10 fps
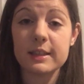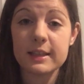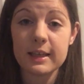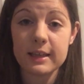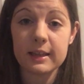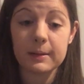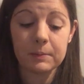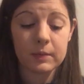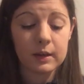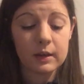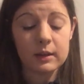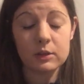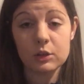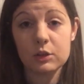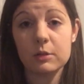teeth. Now
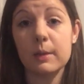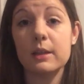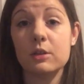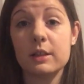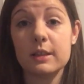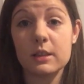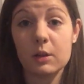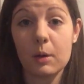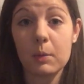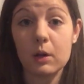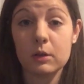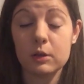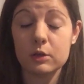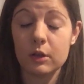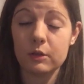just to remind you, this is not a
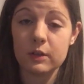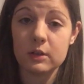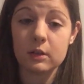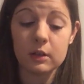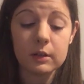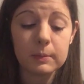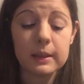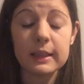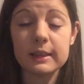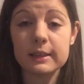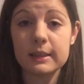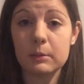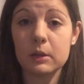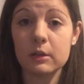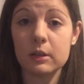bottlenose dolphin skull, but it is
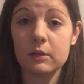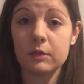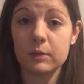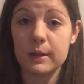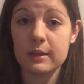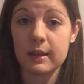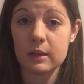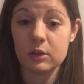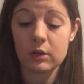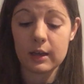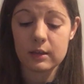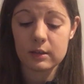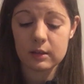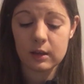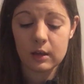similar enough for me to
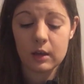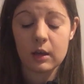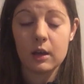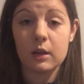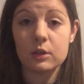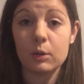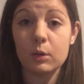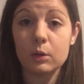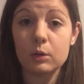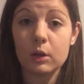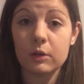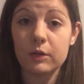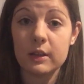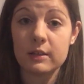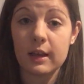illustrate. So all
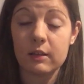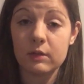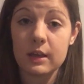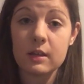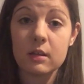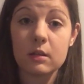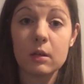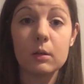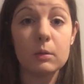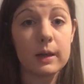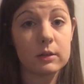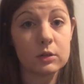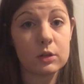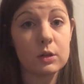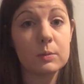dolphins have teeth, not all
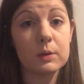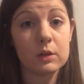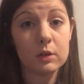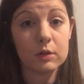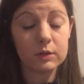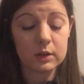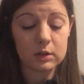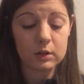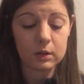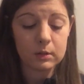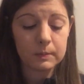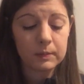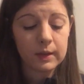whales do, but the dolphins do.